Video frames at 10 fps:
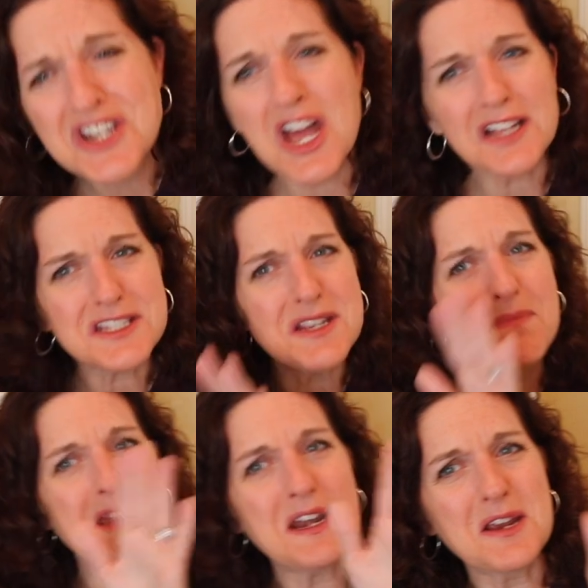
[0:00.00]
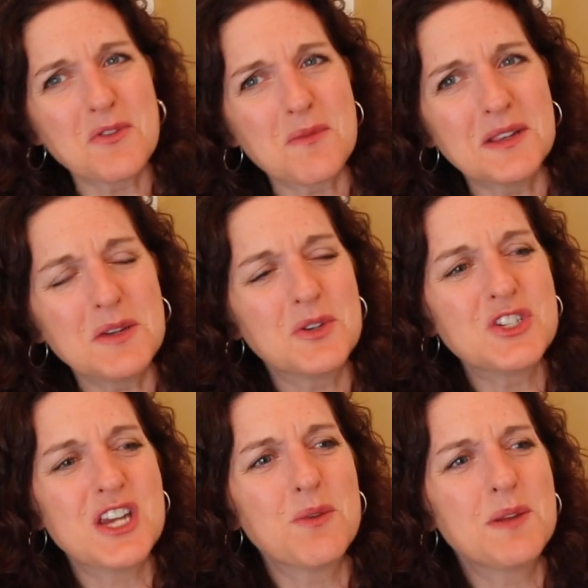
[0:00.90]
Not something I normally would
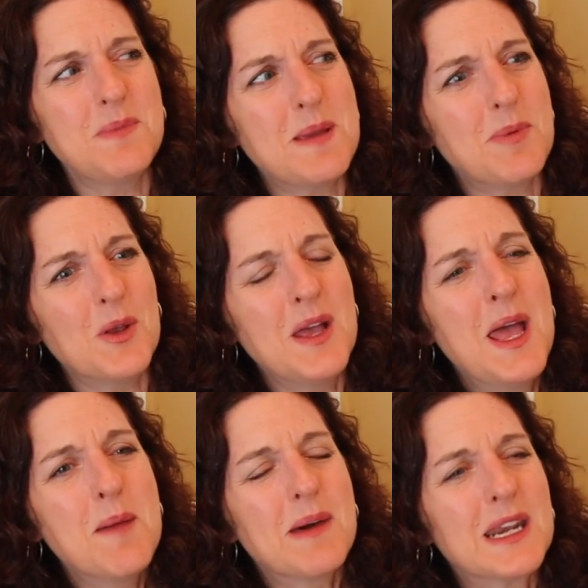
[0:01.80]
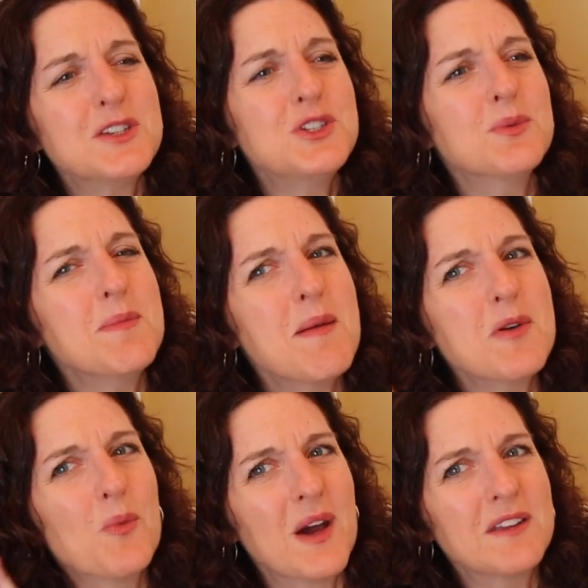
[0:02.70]
share with people, but I do
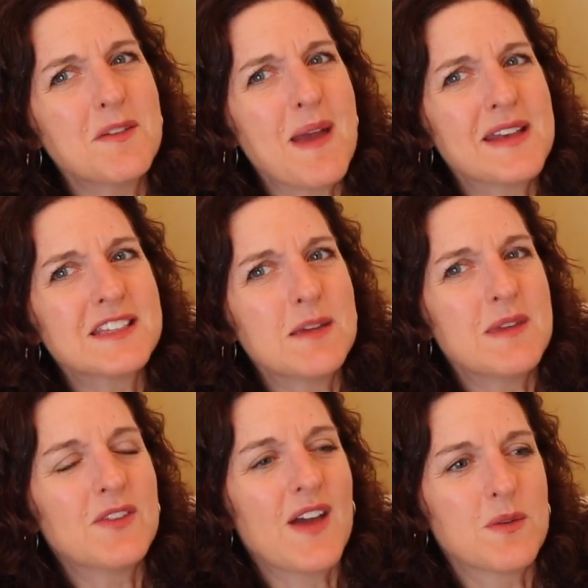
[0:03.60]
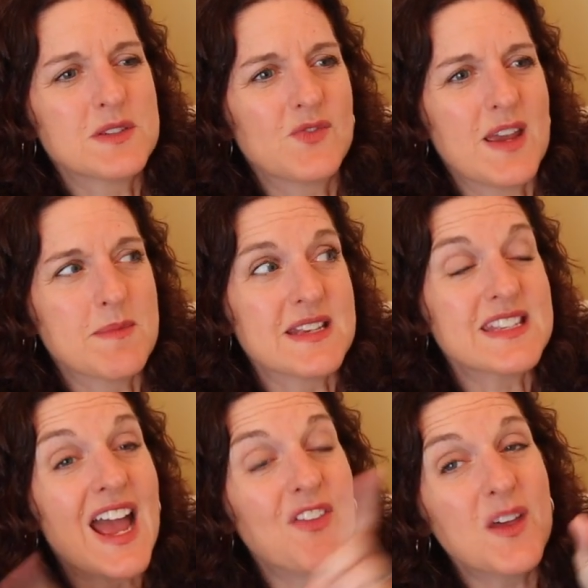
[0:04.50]
remember one of them asking me if I was
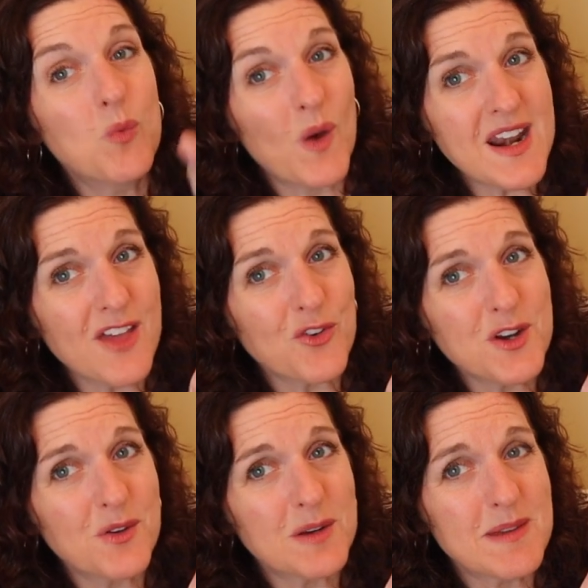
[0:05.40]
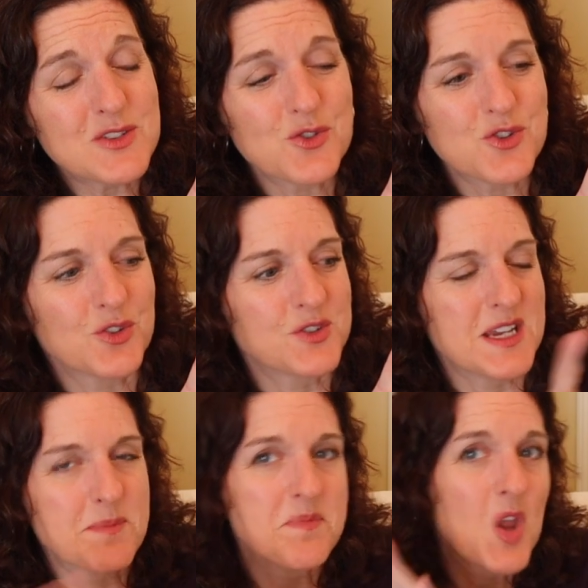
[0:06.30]
famous. And then one other note on my surgical
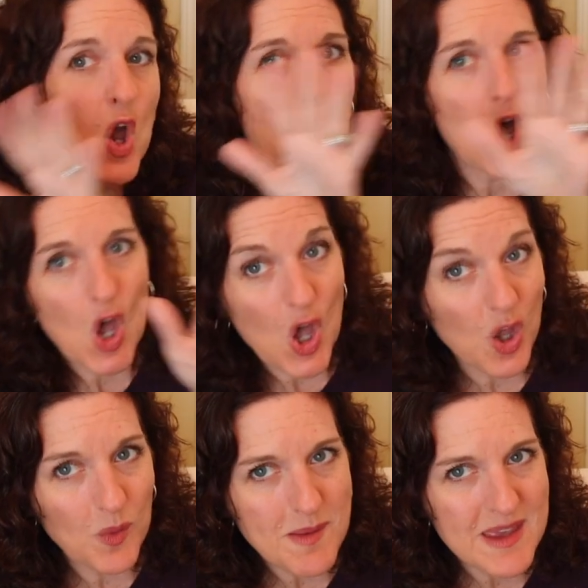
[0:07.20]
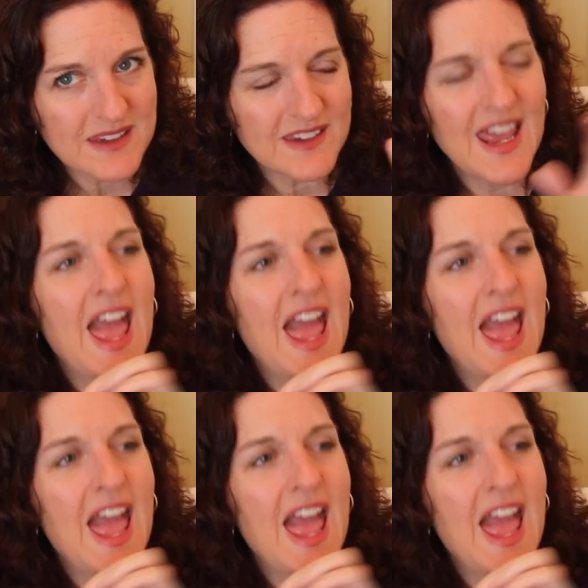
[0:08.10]
team, all women.